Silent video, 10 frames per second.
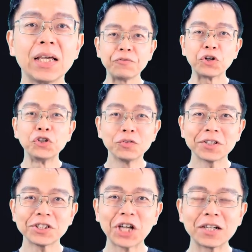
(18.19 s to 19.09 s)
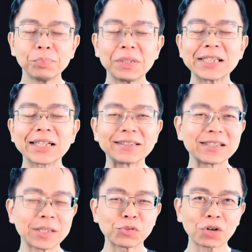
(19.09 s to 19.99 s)
If you're new to the channel, please click
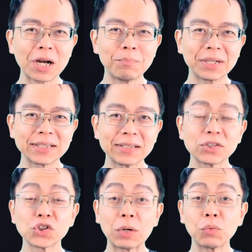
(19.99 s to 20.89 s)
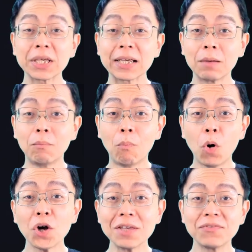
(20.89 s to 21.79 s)
the subscribe button so that we can get more